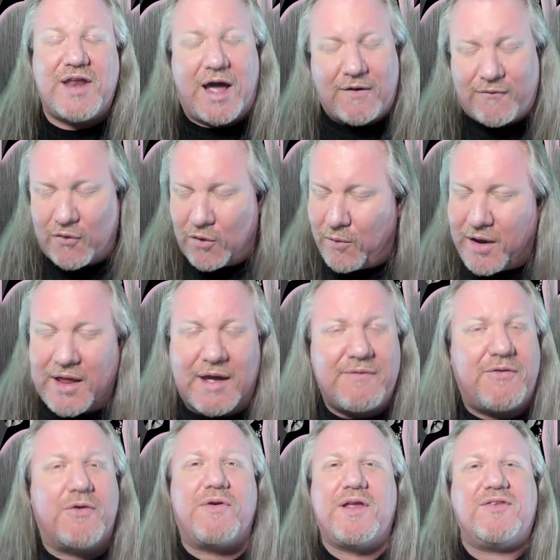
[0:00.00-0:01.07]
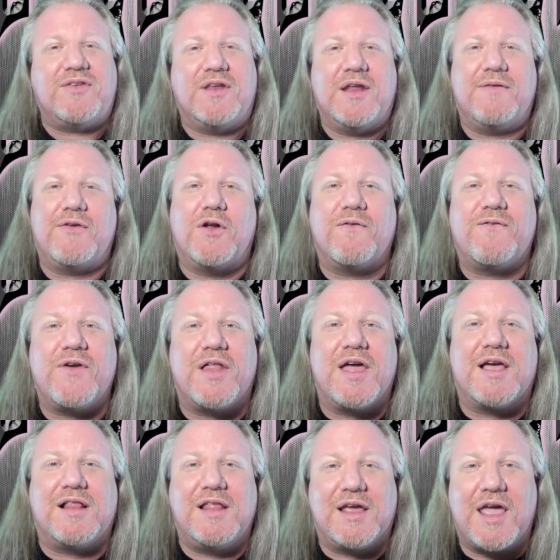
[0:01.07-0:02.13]
Now, for whatever reason, if you don't feel
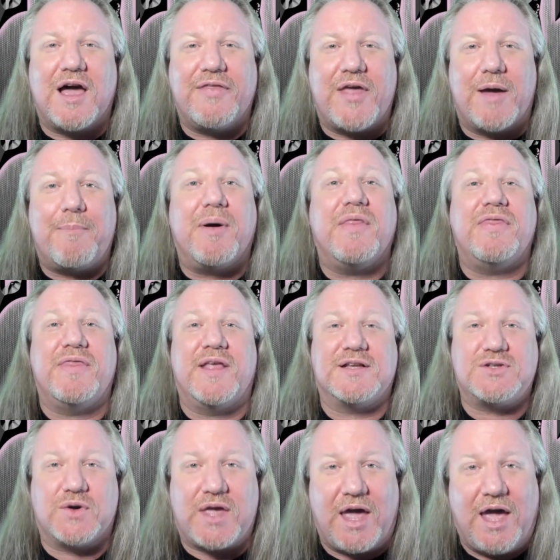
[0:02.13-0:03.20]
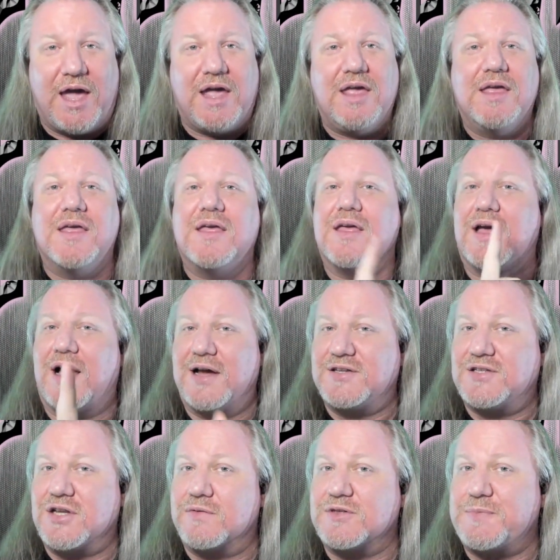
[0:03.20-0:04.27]
like clicking on that button, that's okay. I
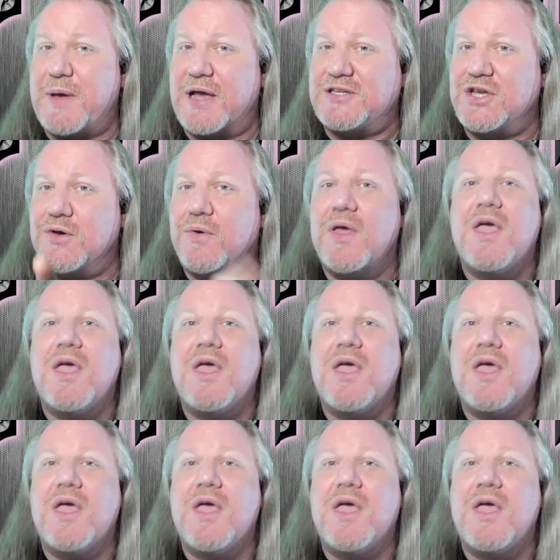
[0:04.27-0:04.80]
still respect you.